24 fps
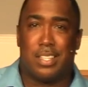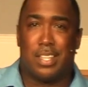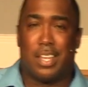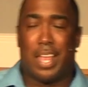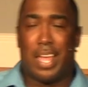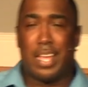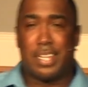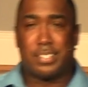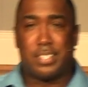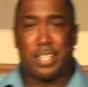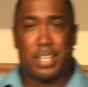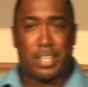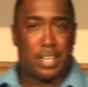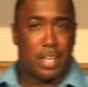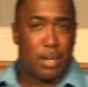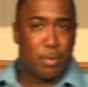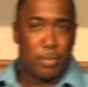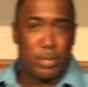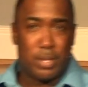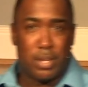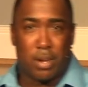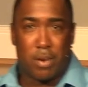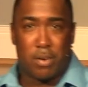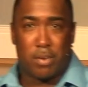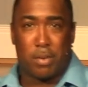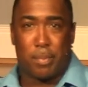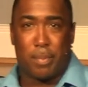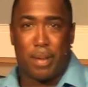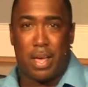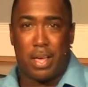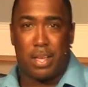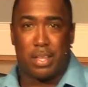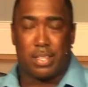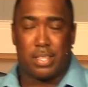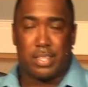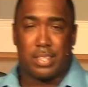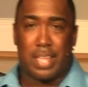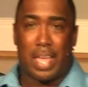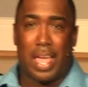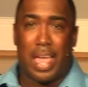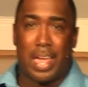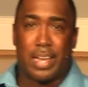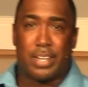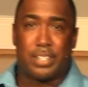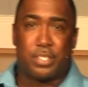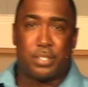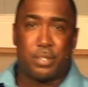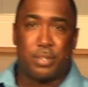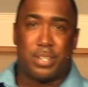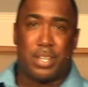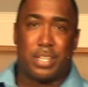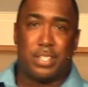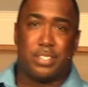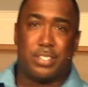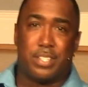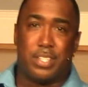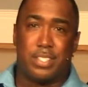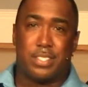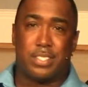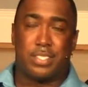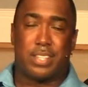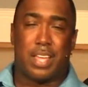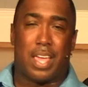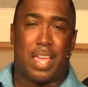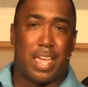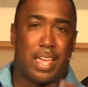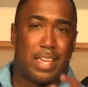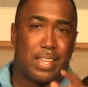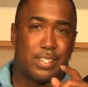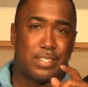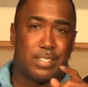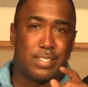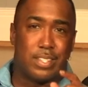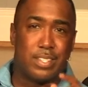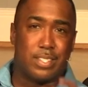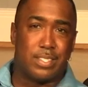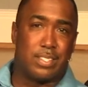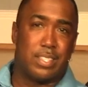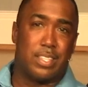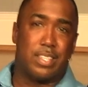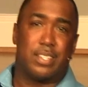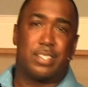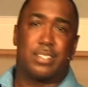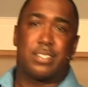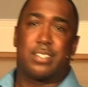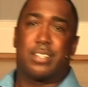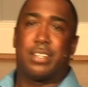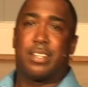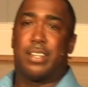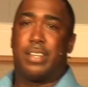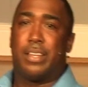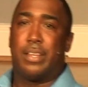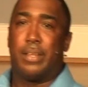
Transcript: the last thing that we learn about the attitude that Jesus has is this.